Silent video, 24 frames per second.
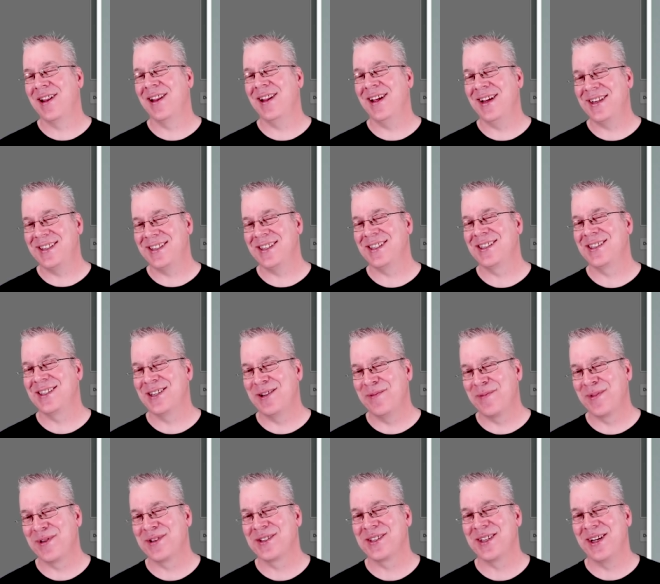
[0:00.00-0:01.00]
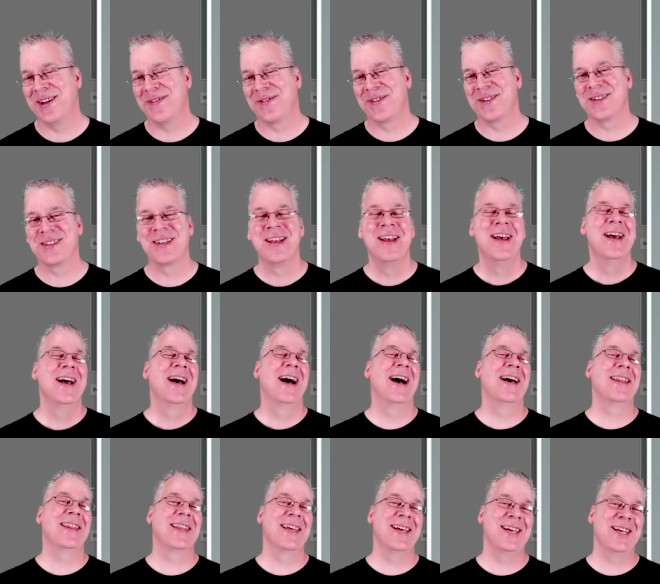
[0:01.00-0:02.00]
clutch of super sulfurs,
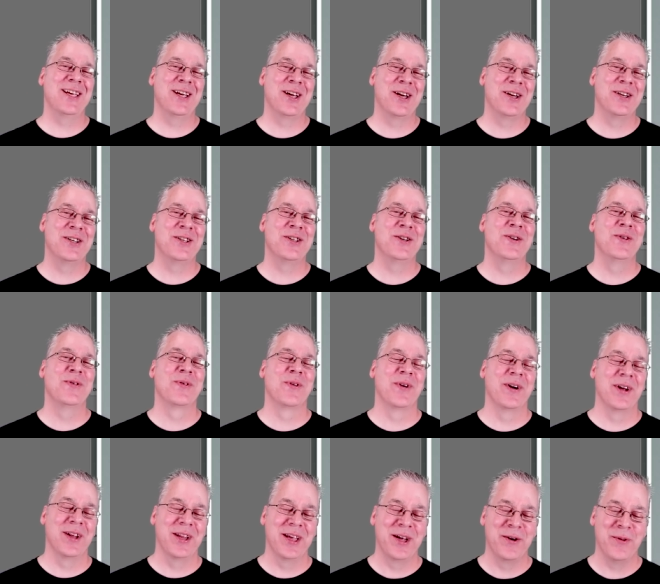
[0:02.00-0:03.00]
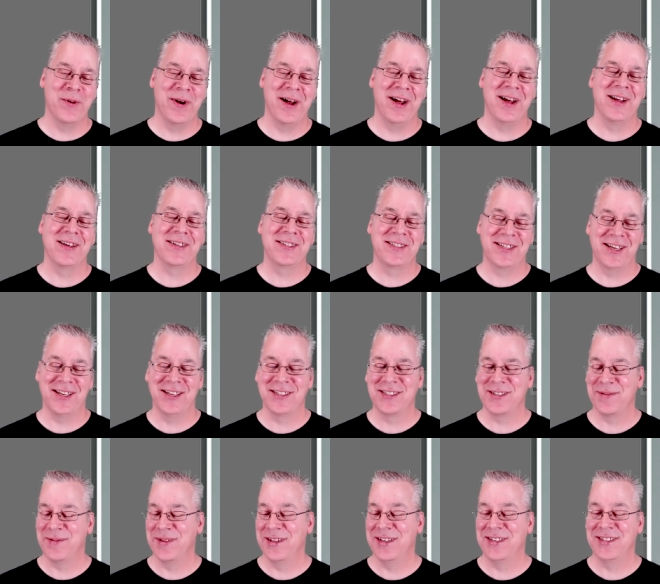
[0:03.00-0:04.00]
I think you could could do really well selling
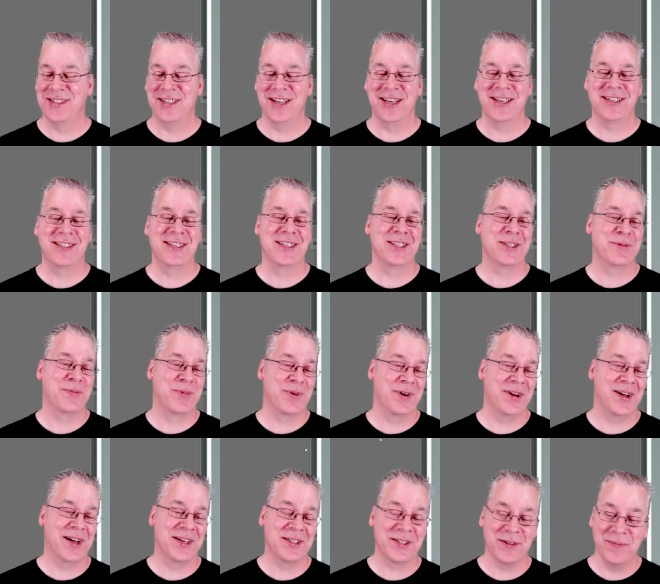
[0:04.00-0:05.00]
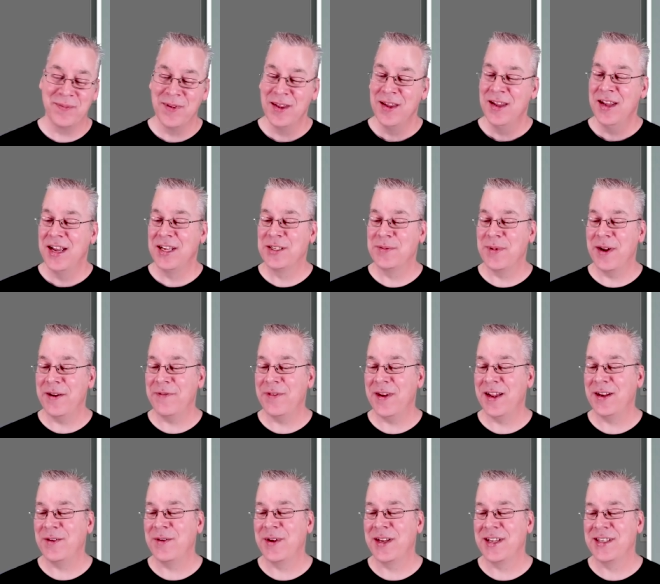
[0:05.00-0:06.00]
some of these snakes. These are pretty awesome. As a matter of
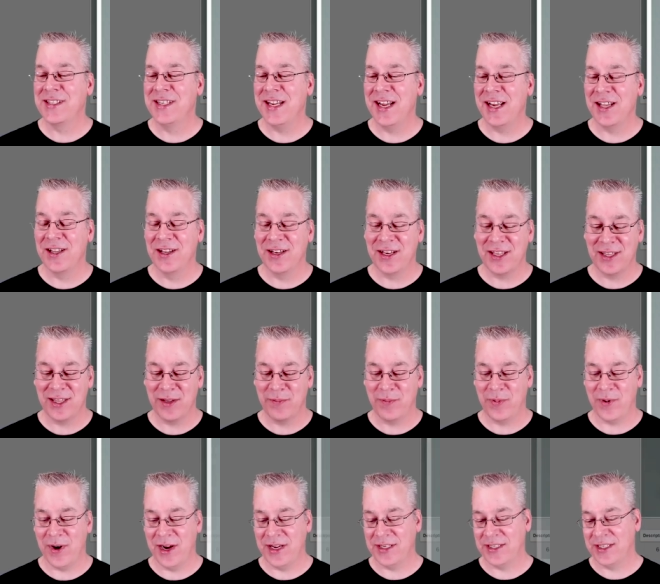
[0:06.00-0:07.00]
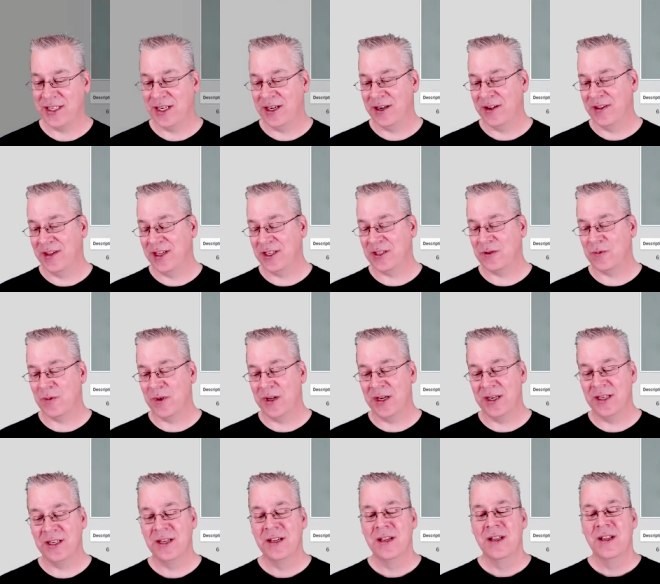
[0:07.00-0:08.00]
fact, we could take a look at the price here. This
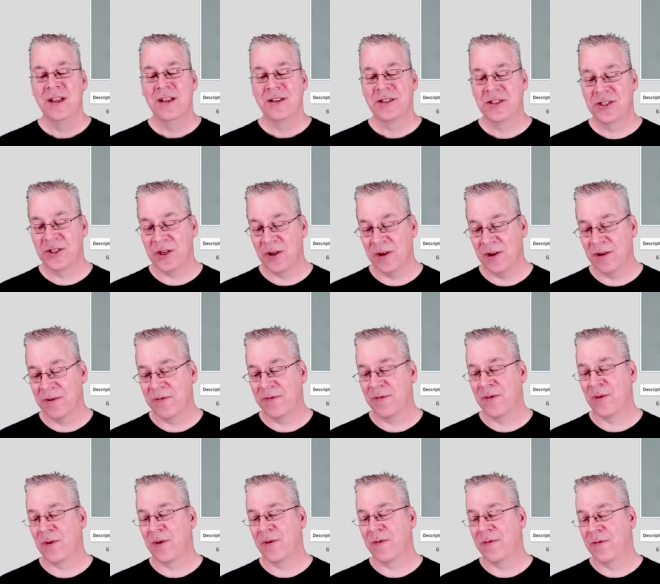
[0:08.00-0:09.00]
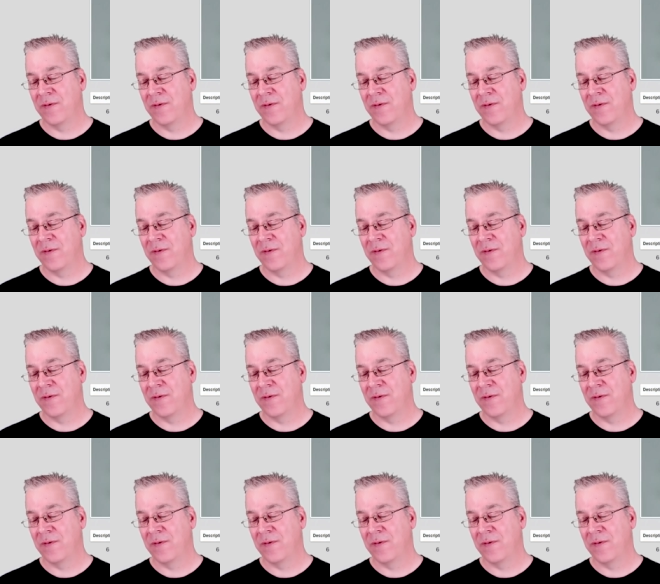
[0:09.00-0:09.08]
one sold for